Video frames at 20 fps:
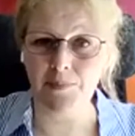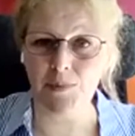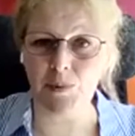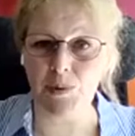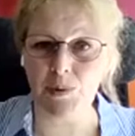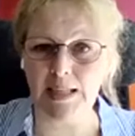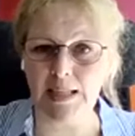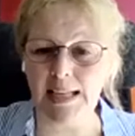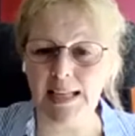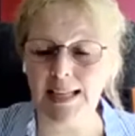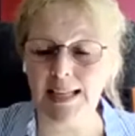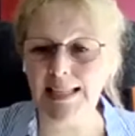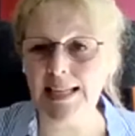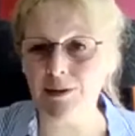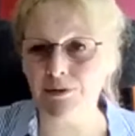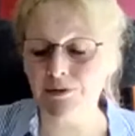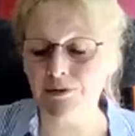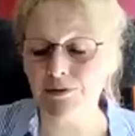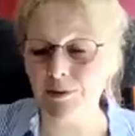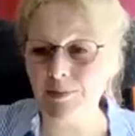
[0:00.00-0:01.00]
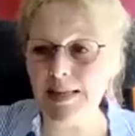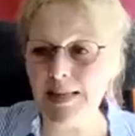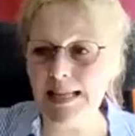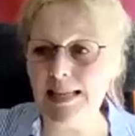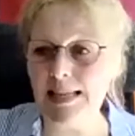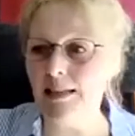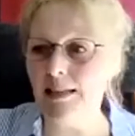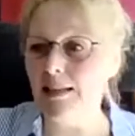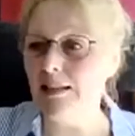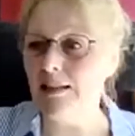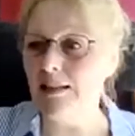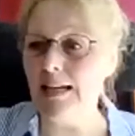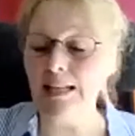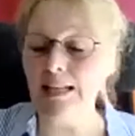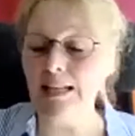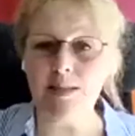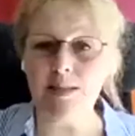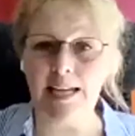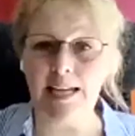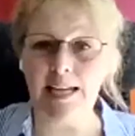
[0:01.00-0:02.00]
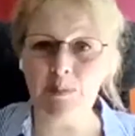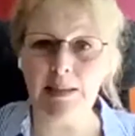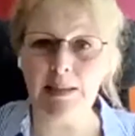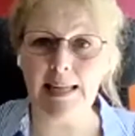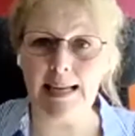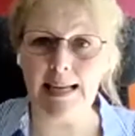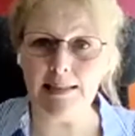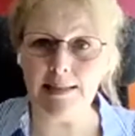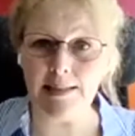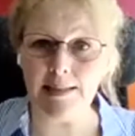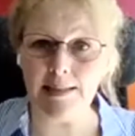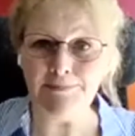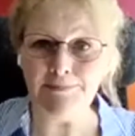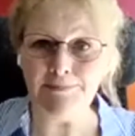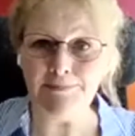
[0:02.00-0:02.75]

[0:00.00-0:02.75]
Okay, now for me, I use Hannibal Lecter